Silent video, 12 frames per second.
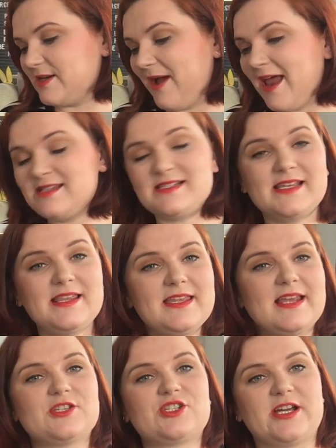Now I hadn't seen
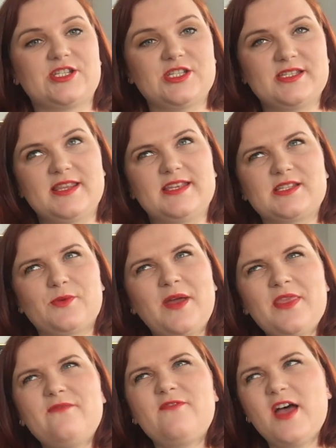the illustrations in this so
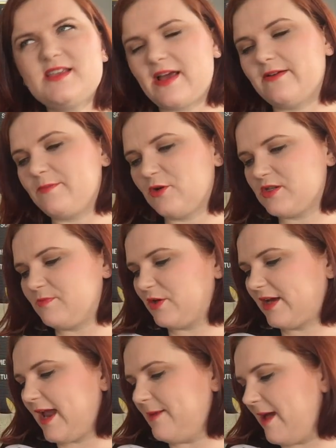when the first Harry Potter
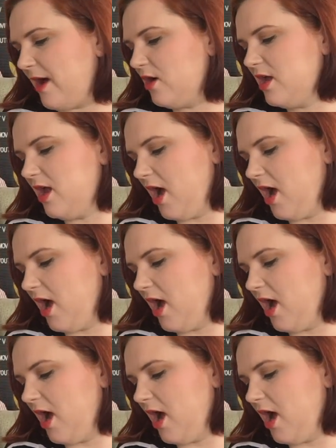book came out